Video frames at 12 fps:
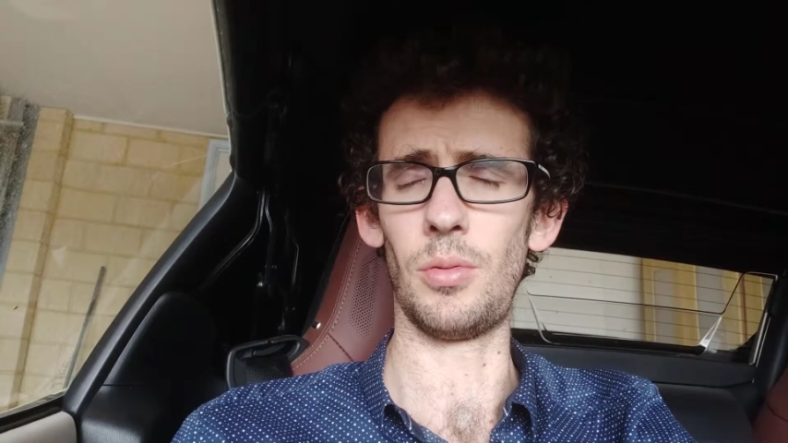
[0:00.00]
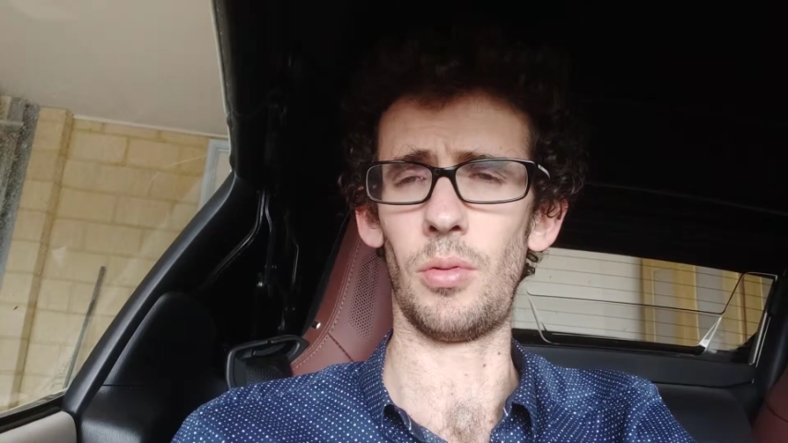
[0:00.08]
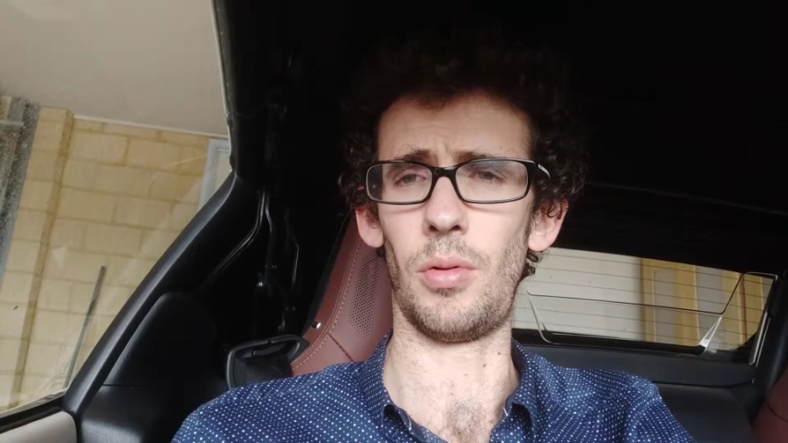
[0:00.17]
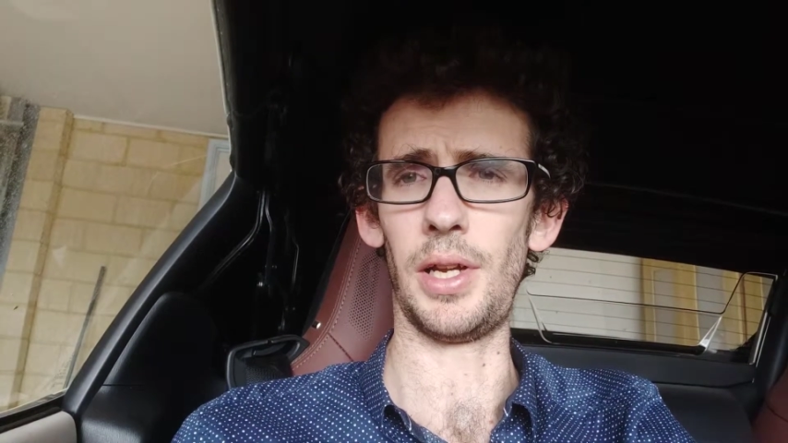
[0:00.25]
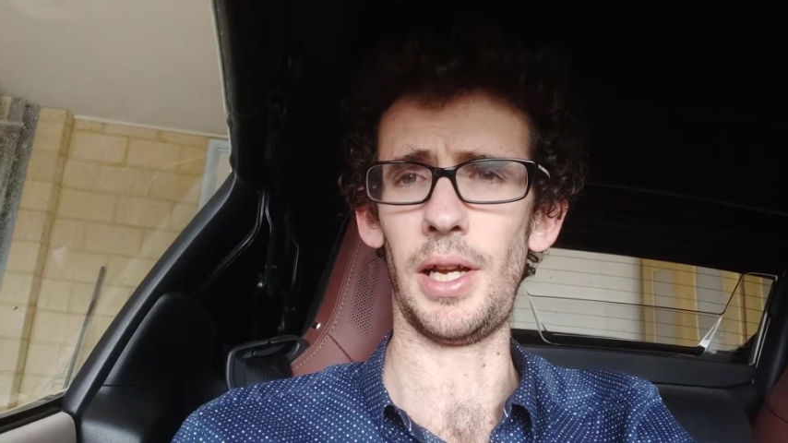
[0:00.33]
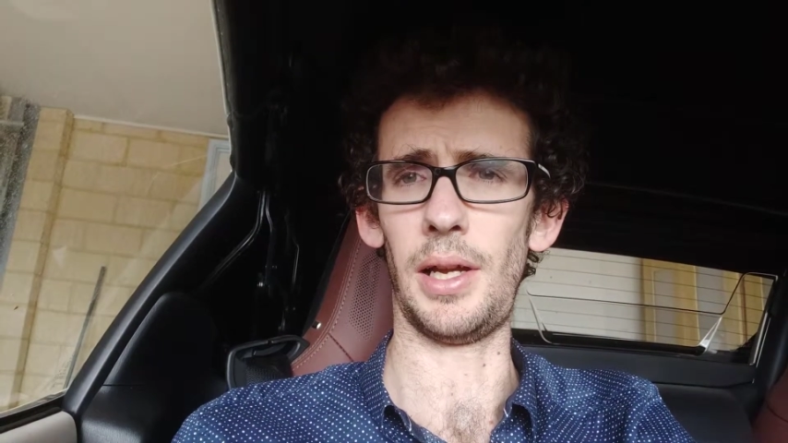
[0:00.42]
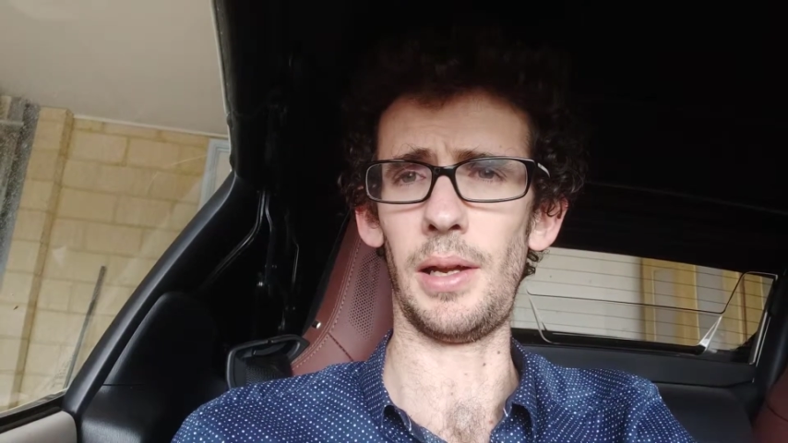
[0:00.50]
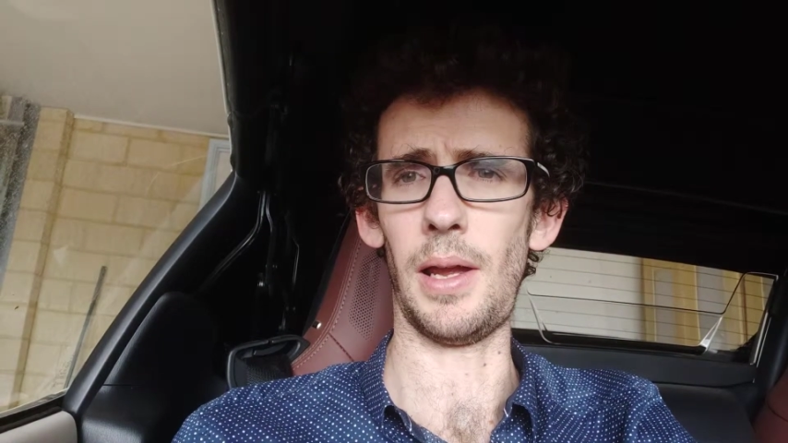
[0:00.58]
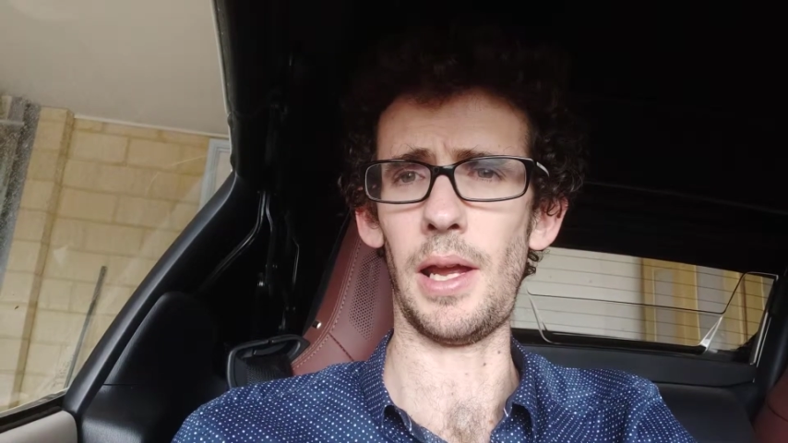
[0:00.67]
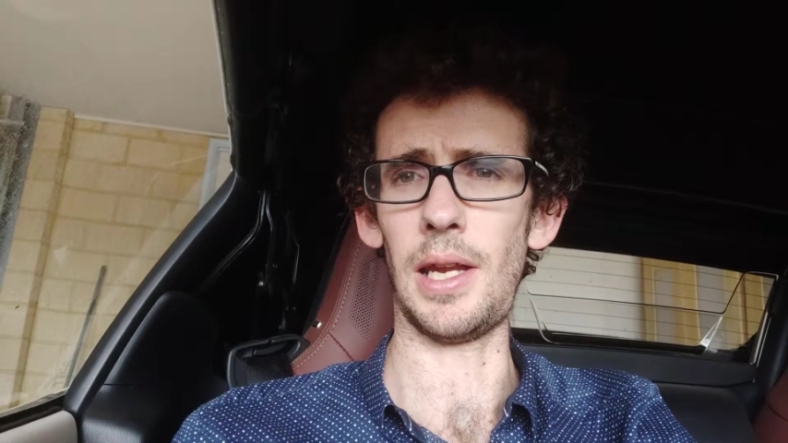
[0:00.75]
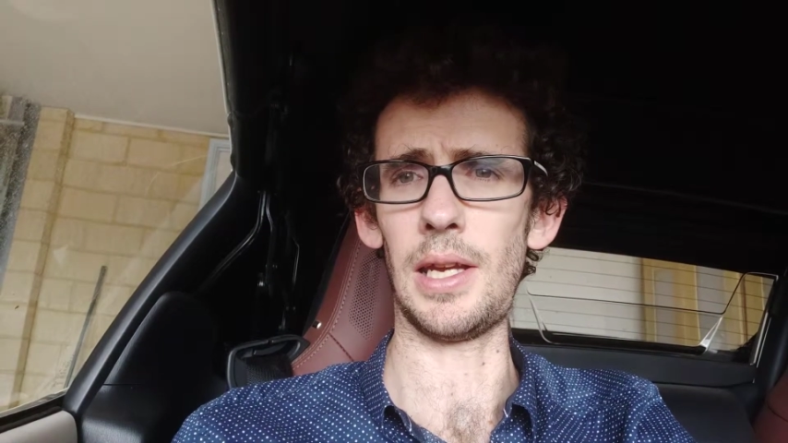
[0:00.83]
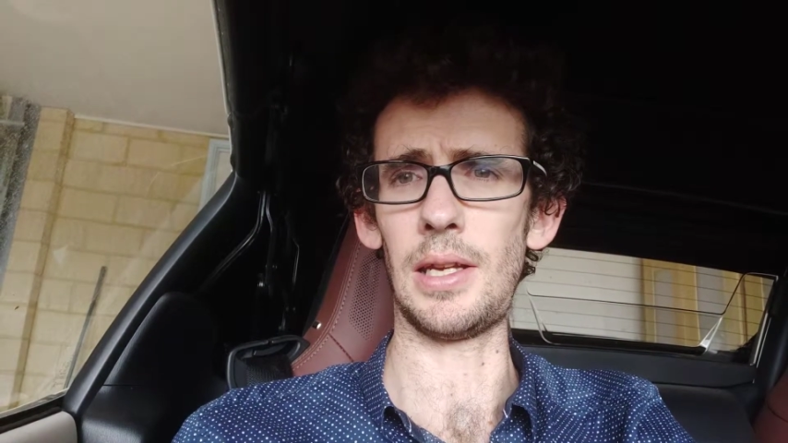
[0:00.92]
order
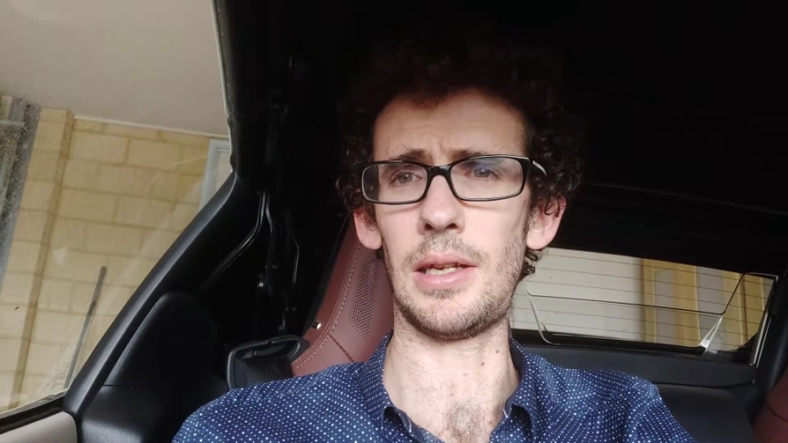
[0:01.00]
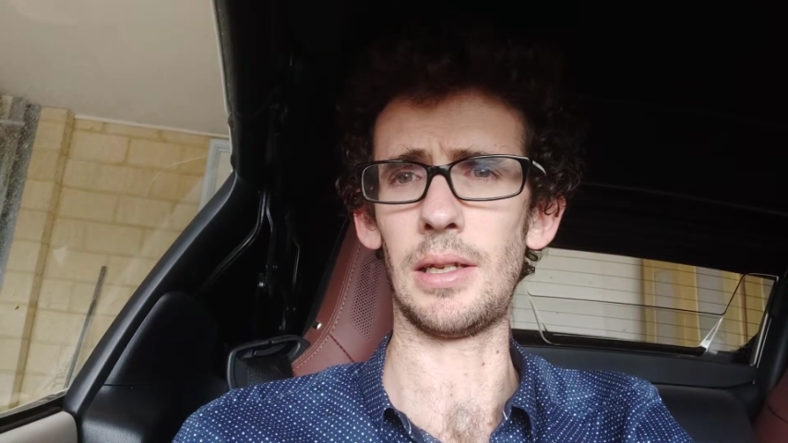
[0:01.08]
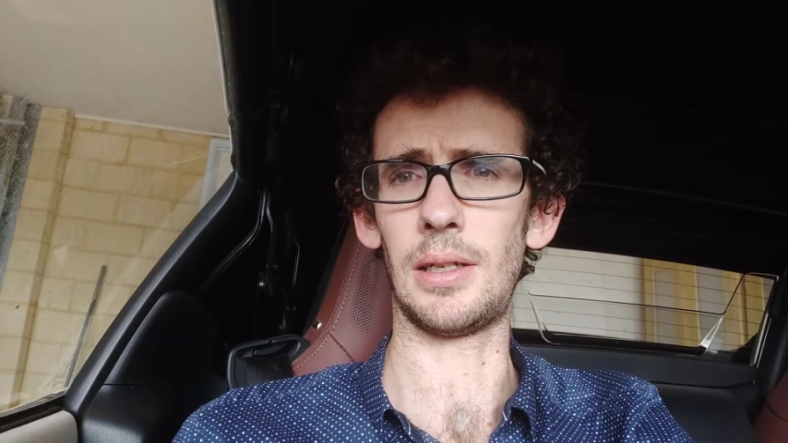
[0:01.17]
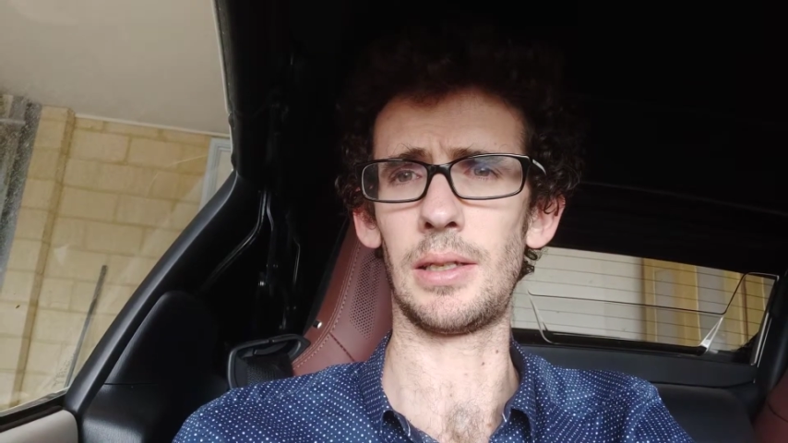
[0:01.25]
a